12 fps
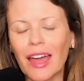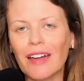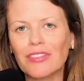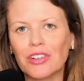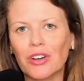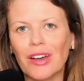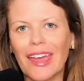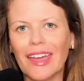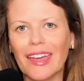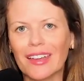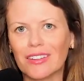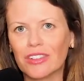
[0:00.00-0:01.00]
after
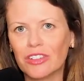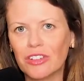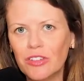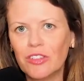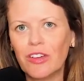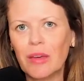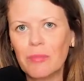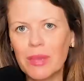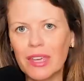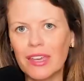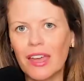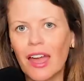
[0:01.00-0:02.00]
a conservative
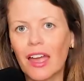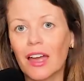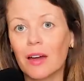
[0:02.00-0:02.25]
MP